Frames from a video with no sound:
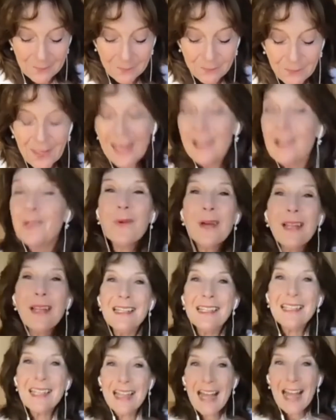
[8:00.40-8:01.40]
And one
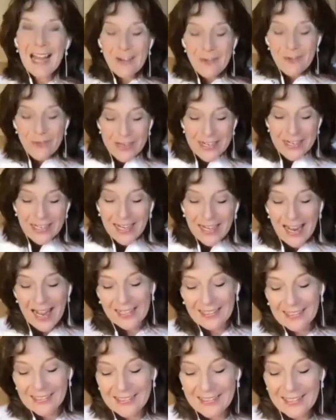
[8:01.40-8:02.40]
day I
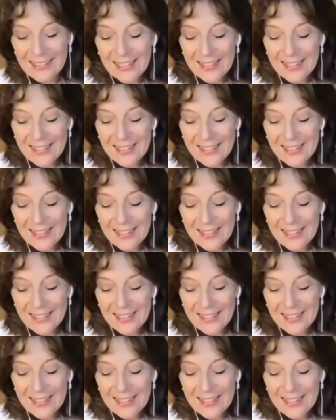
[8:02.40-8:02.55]
realized